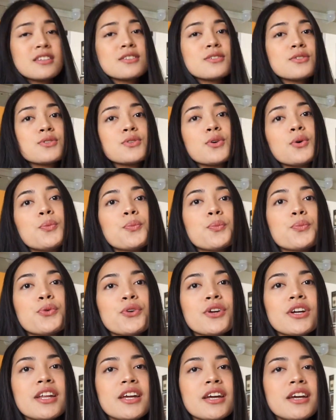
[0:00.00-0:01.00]
it's so
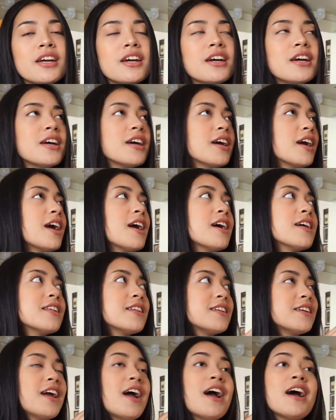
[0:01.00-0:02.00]
pretty and
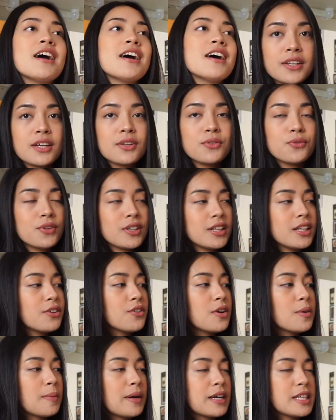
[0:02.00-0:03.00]
yeah it really
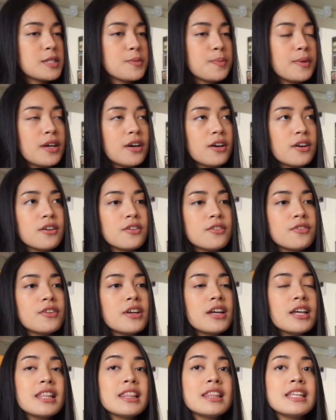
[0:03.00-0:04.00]
reminds me of
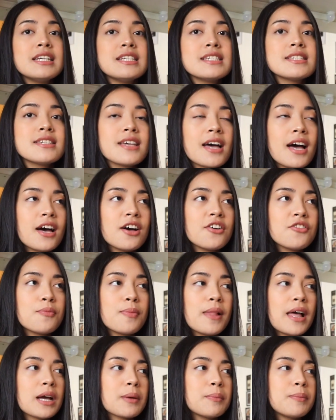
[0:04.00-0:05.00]
Lisa of
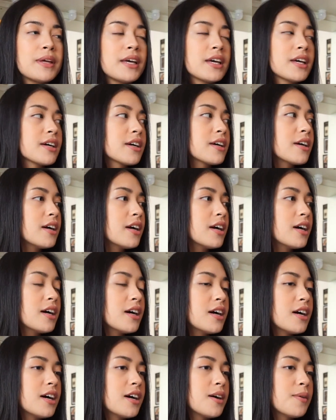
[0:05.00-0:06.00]
Blackpink
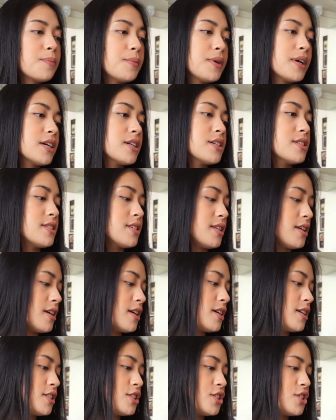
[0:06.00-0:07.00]
um, because
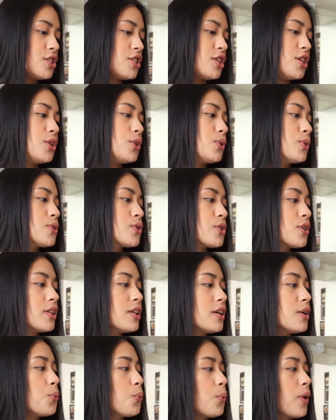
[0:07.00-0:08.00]
she
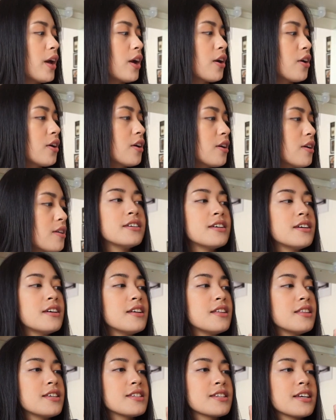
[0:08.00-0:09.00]
usually wear
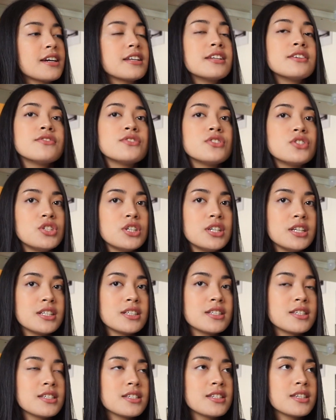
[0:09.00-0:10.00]
this kind of
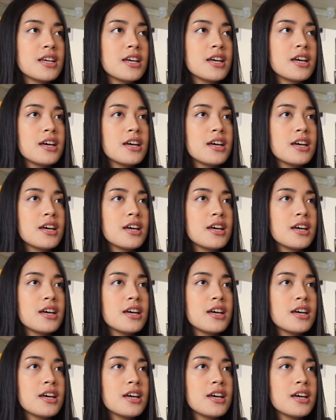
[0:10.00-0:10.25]
jeans